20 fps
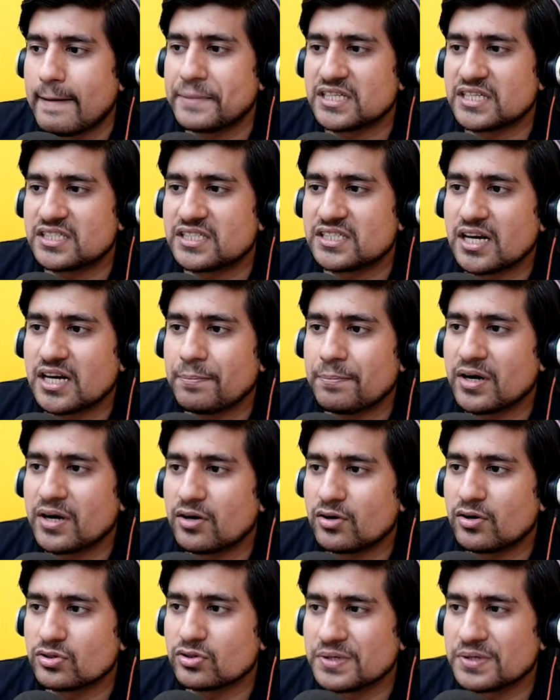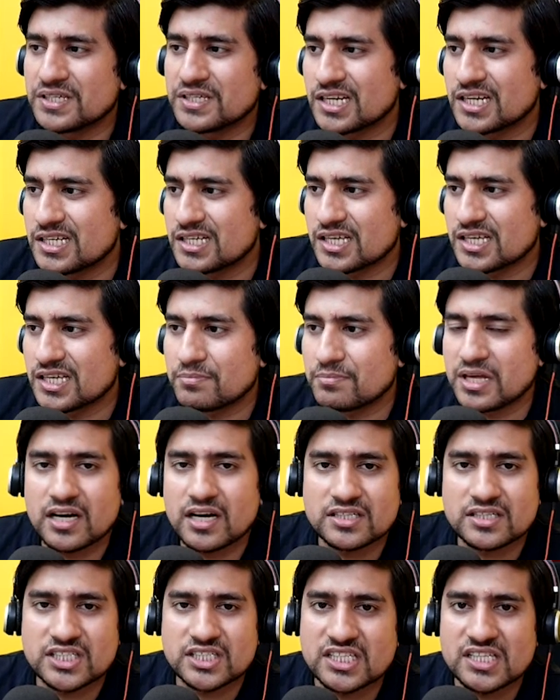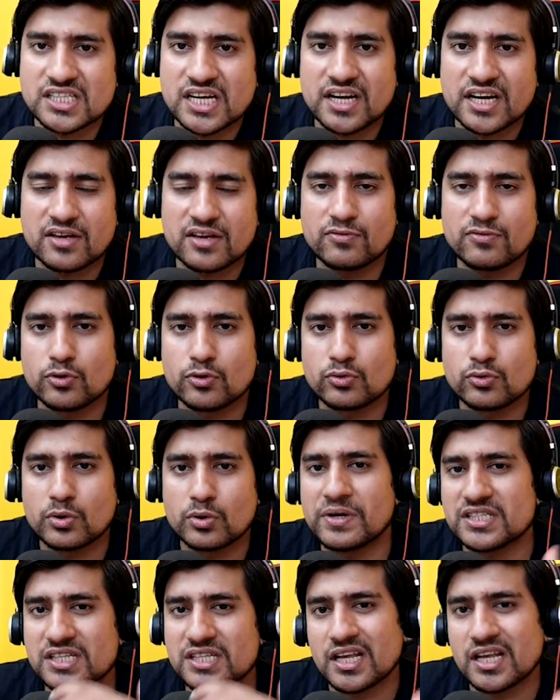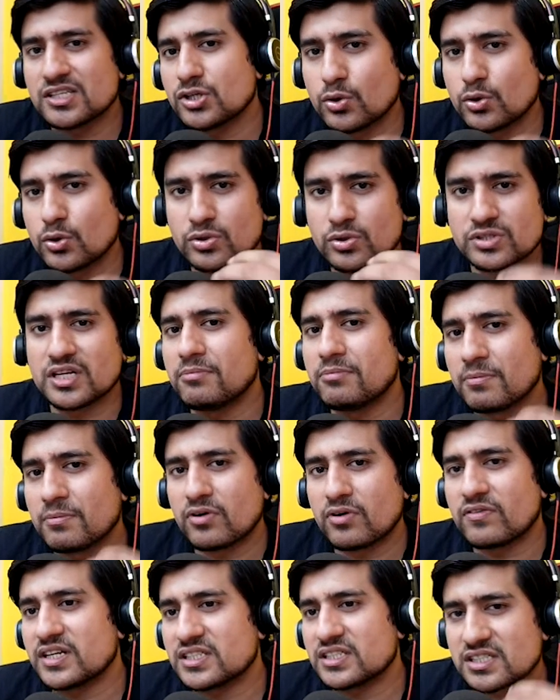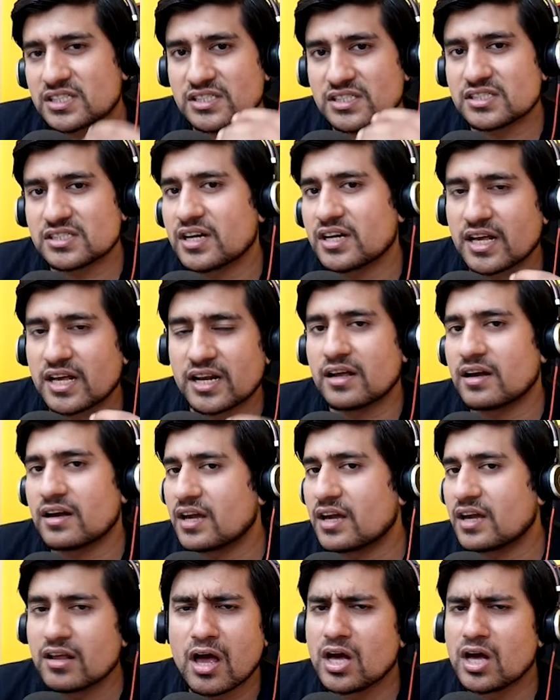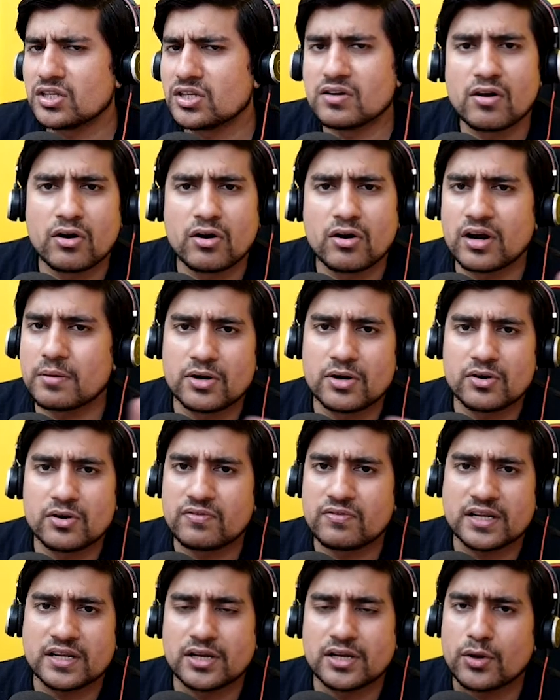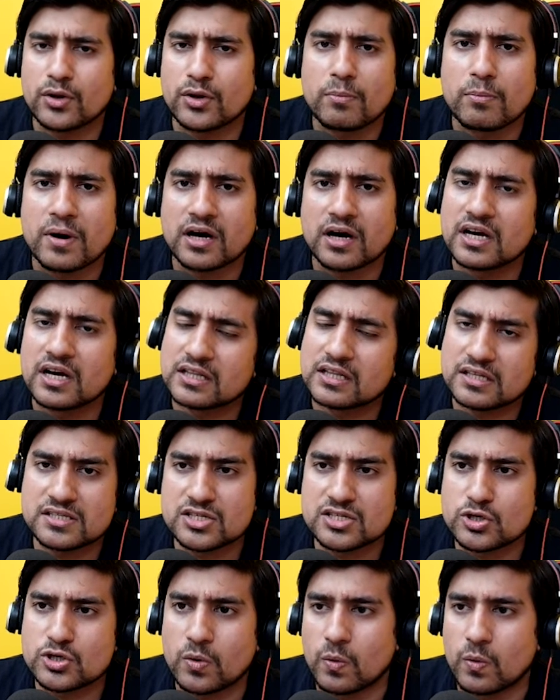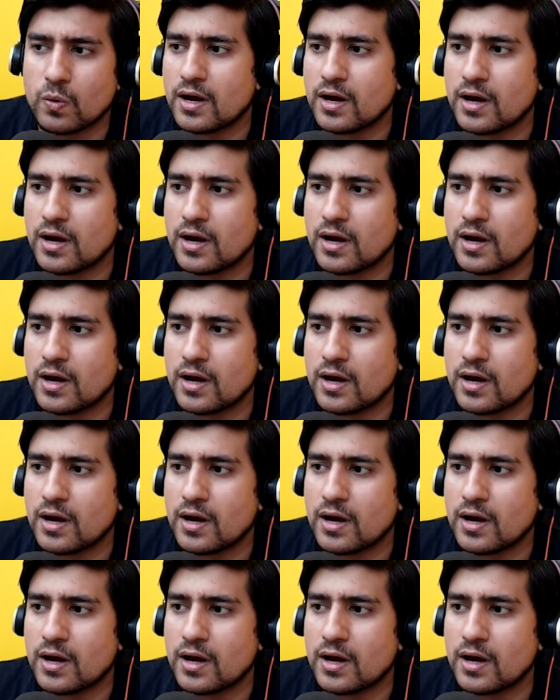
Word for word: Pesticide paradox basically say that says that if you basically execute same number of test cases again and again, you will not able to find the new bug. This is true,